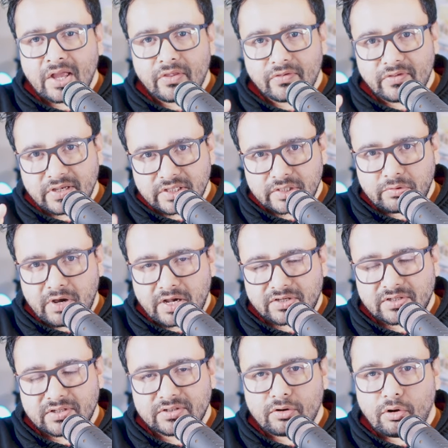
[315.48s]
these
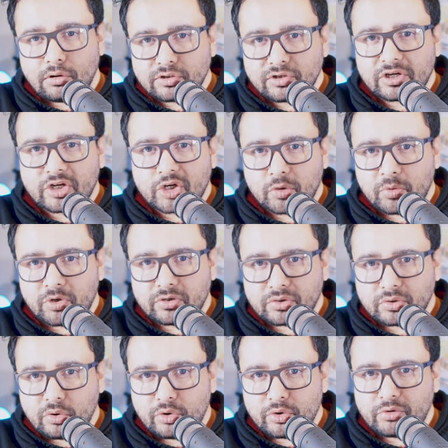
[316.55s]
questions also contribute to
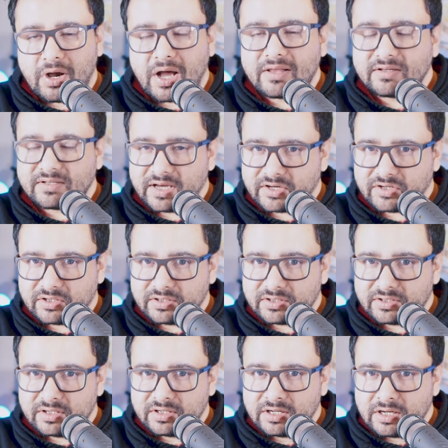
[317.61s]
score to other
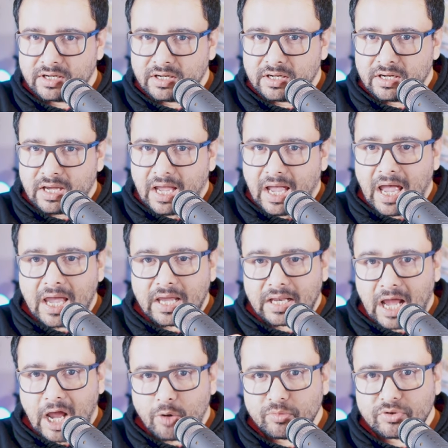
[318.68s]
sections
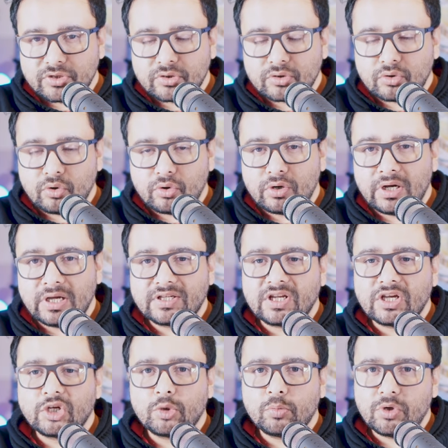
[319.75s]
and how much the score is
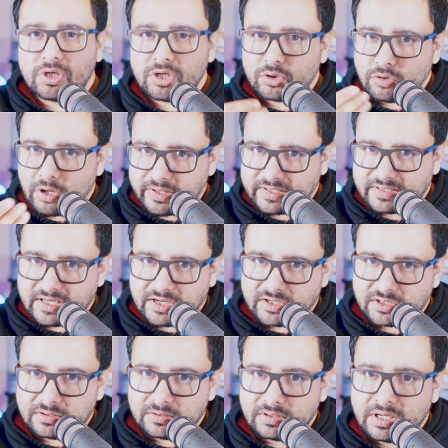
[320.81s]
contributed to other
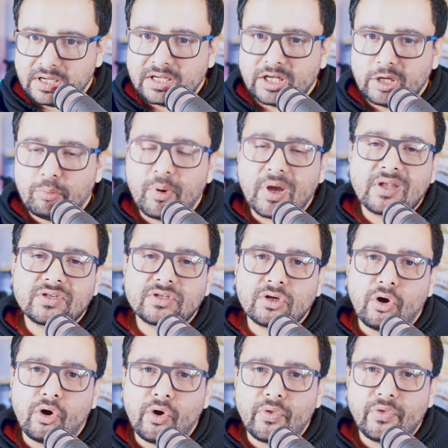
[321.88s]
section depends
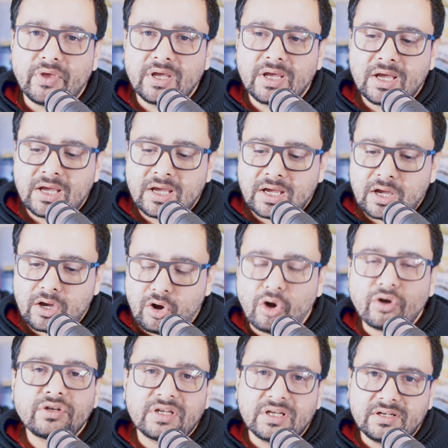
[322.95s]
on the
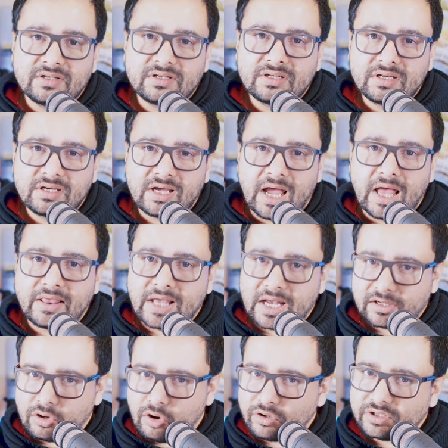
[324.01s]
content and
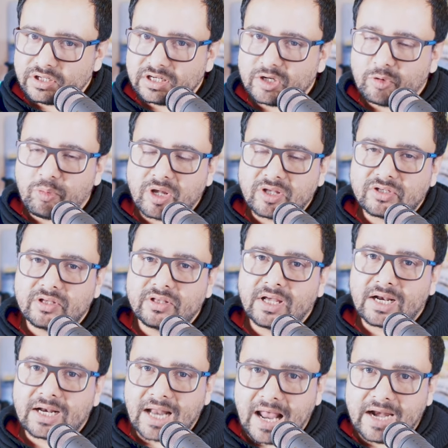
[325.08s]
that content depends on the
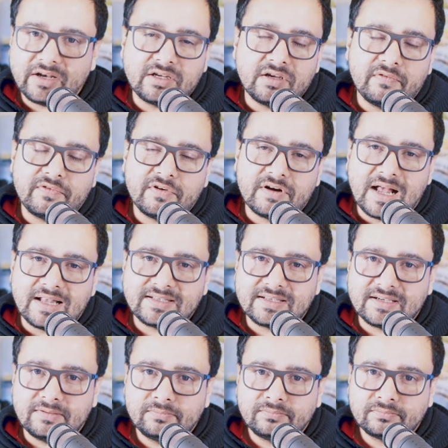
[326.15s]
clarity of your
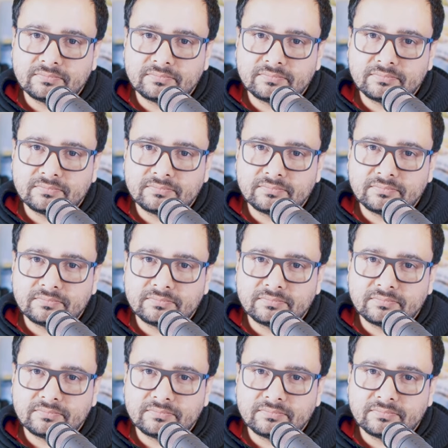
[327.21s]
answer